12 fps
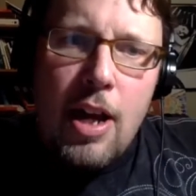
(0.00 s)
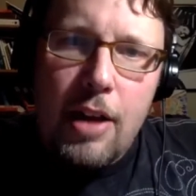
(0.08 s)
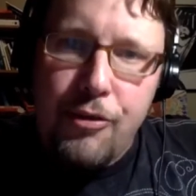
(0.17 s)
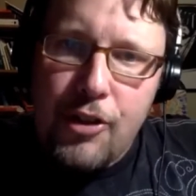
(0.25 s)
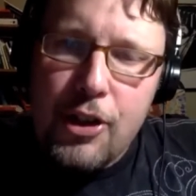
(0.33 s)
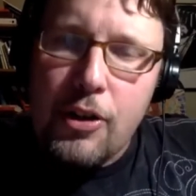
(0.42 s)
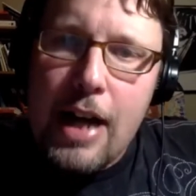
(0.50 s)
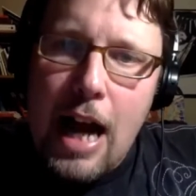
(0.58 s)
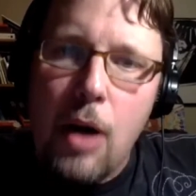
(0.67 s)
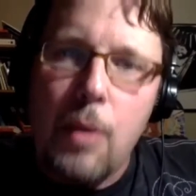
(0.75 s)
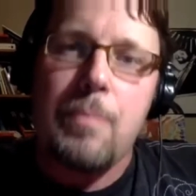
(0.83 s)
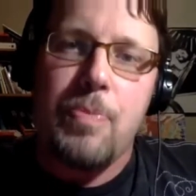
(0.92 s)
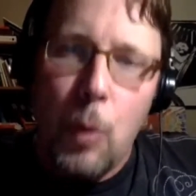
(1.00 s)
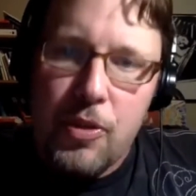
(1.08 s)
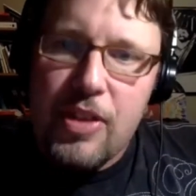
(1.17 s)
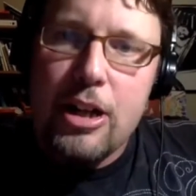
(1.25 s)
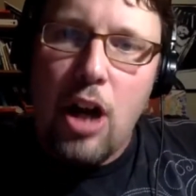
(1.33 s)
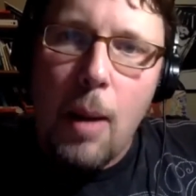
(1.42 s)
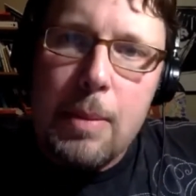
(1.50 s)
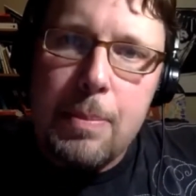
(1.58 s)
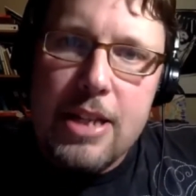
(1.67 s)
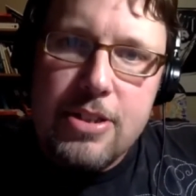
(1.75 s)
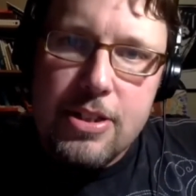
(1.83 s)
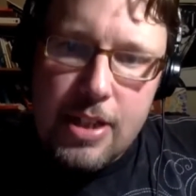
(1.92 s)
and figuring out what that common
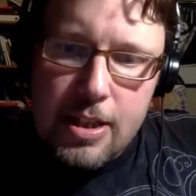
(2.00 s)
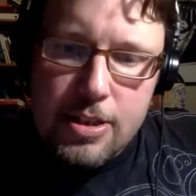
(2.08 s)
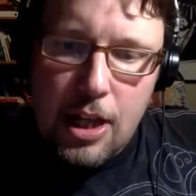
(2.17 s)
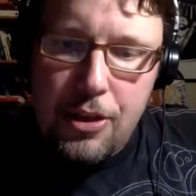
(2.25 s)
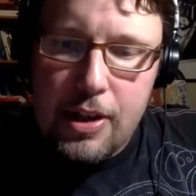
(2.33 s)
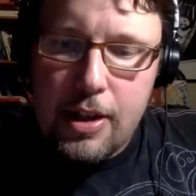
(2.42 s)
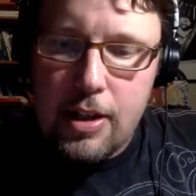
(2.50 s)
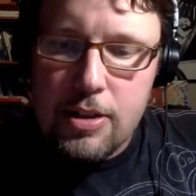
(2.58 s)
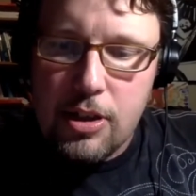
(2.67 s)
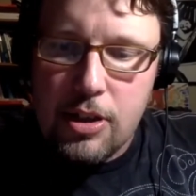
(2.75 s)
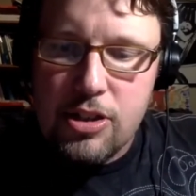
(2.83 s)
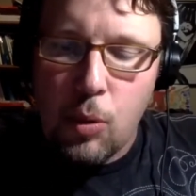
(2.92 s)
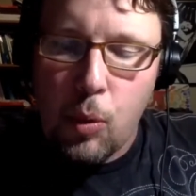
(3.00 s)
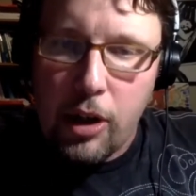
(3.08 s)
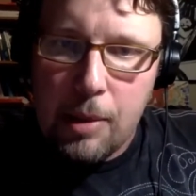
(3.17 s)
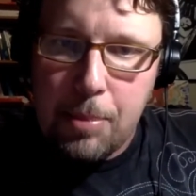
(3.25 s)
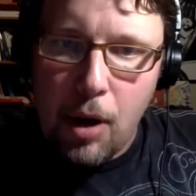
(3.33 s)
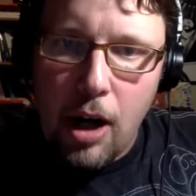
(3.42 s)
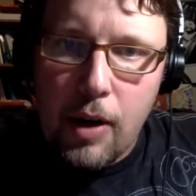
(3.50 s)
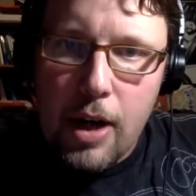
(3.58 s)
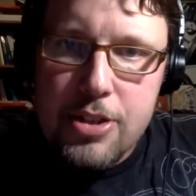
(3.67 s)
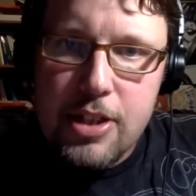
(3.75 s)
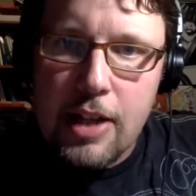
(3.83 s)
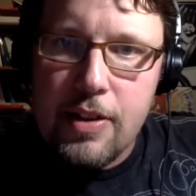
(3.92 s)
basis is, I think is a work in
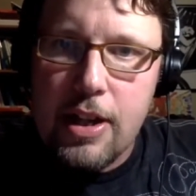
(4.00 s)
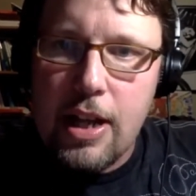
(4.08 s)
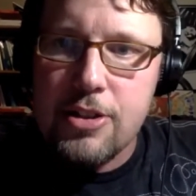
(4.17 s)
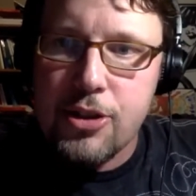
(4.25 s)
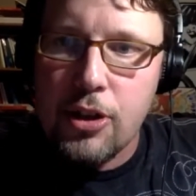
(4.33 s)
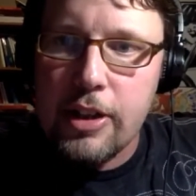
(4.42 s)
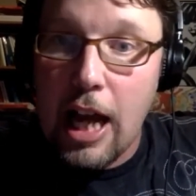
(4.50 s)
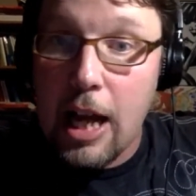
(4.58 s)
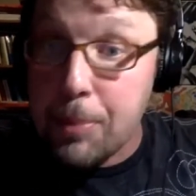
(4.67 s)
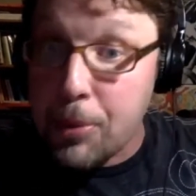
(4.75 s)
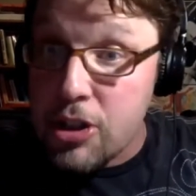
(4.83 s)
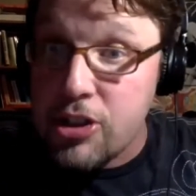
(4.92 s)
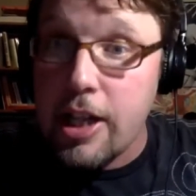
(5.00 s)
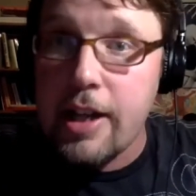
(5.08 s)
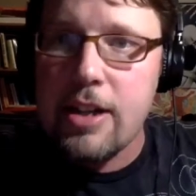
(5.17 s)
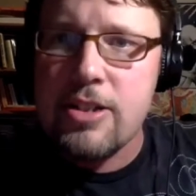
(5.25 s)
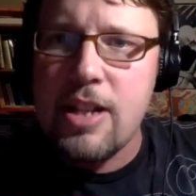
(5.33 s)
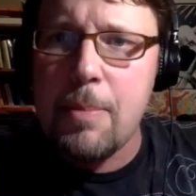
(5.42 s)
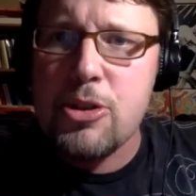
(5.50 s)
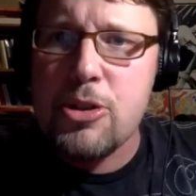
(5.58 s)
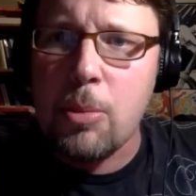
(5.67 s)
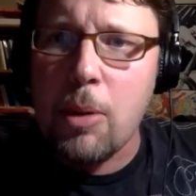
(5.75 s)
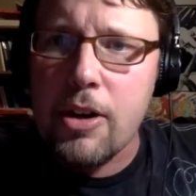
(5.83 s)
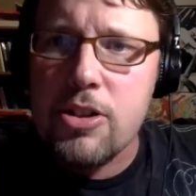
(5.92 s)
progress. And certainly I appreciated Kazembe's
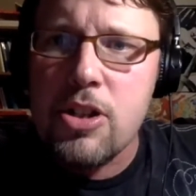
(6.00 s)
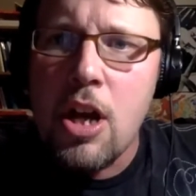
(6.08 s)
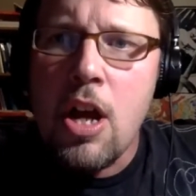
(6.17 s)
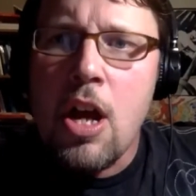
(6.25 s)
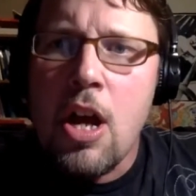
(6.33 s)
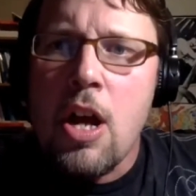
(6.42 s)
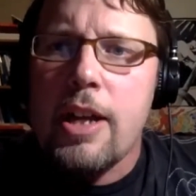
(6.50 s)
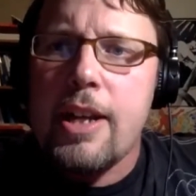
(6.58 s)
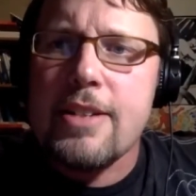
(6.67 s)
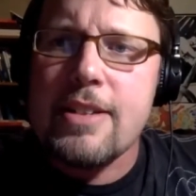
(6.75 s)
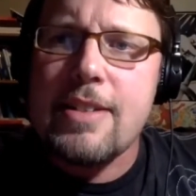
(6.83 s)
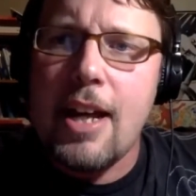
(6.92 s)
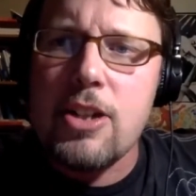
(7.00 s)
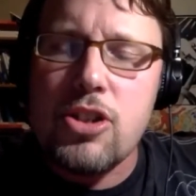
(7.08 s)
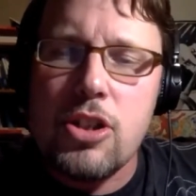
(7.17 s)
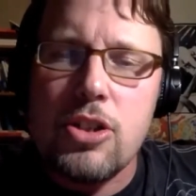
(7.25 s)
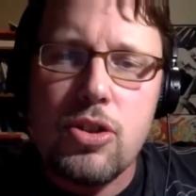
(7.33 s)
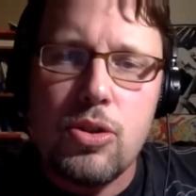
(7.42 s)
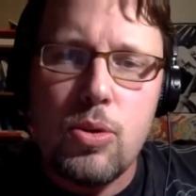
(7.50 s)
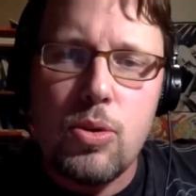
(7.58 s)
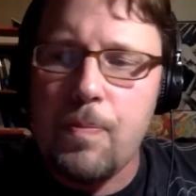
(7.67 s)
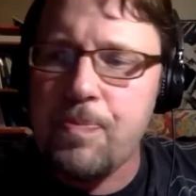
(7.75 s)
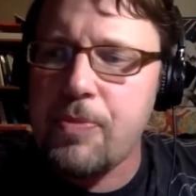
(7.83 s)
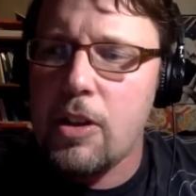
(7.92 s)
remarks in his attention to
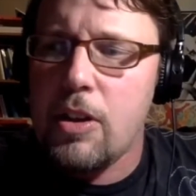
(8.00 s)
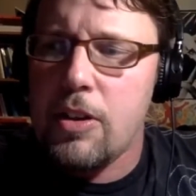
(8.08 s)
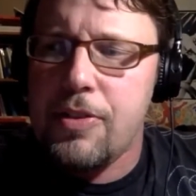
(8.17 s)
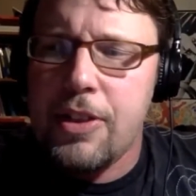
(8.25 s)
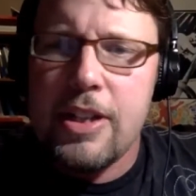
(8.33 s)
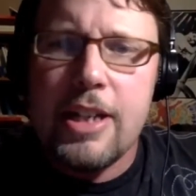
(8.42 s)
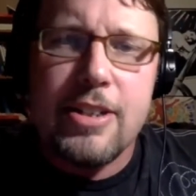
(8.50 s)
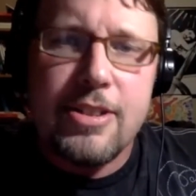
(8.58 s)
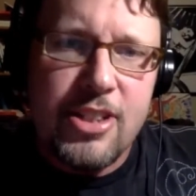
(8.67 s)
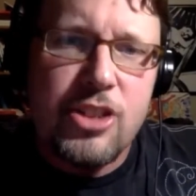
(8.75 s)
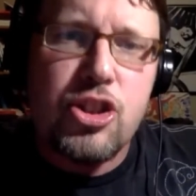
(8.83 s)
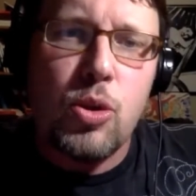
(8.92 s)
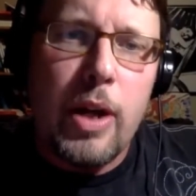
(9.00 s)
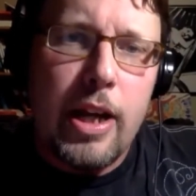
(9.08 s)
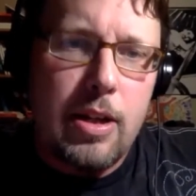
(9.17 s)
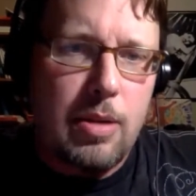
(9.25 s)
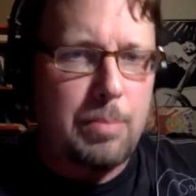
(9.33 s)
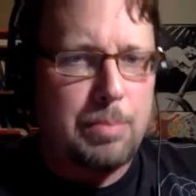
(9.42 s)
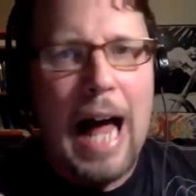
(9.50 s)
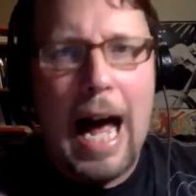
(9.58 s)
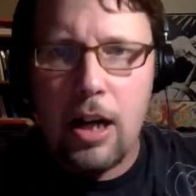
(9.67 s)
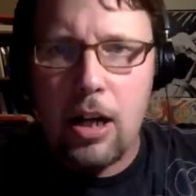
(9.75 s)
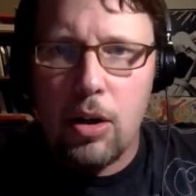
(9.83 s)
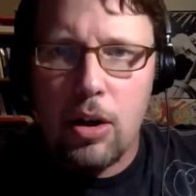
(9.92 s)
the need to situate
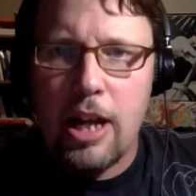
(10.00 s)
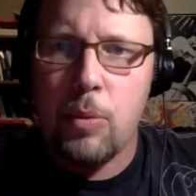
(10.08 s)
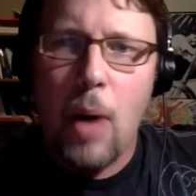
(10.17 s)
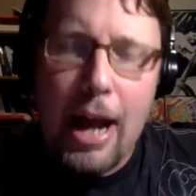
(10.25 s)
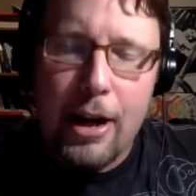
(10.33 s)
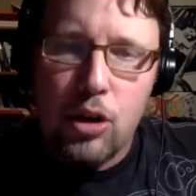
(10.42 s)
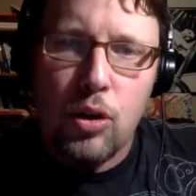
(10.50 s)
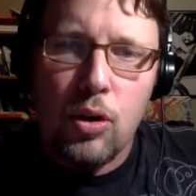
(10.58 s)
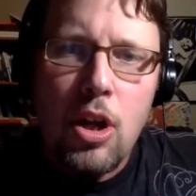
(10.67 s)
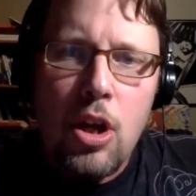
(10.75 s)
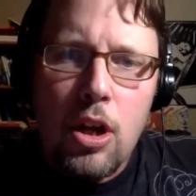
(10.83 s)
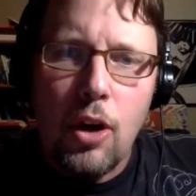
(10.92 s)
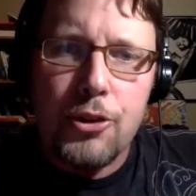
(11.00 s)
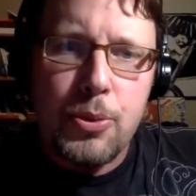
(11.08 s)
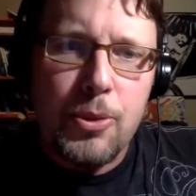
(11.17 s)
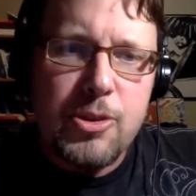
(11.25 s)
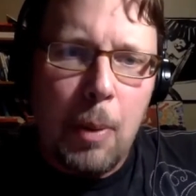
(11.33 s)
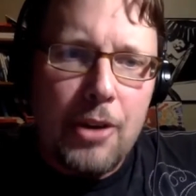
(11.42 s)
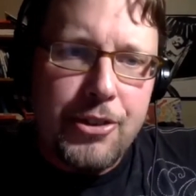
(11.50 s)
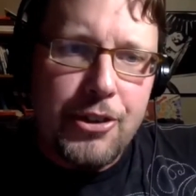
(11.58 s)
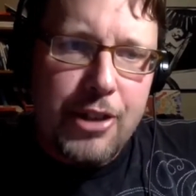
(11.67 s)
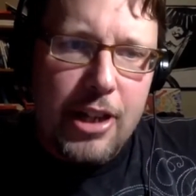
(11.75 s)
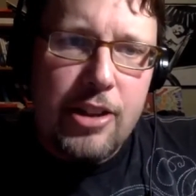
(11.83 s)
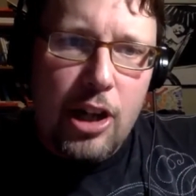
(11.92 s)
Black and radical cultural
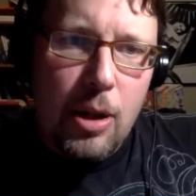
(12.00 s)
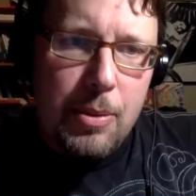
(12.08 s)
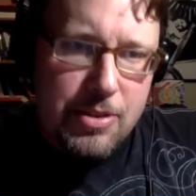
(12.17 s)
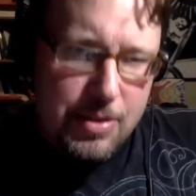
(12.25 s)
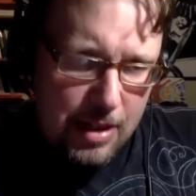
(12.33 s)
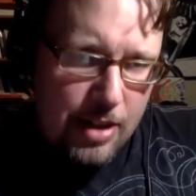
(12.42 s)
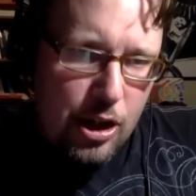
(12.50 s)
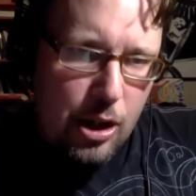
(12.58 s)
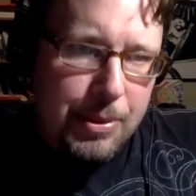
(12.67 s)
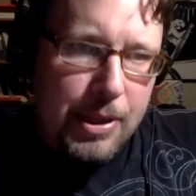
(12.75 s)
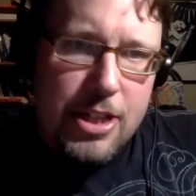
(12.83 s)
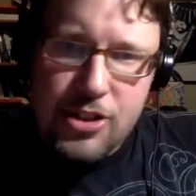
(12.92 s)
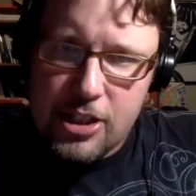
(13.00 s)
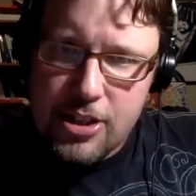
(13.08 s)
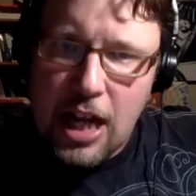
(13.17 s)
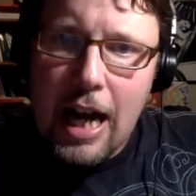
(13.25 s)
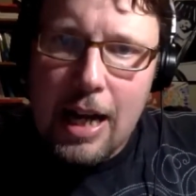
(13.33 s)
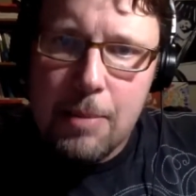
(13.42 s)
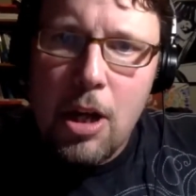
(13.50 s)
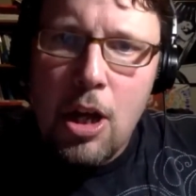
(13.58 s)
responses in their place and time,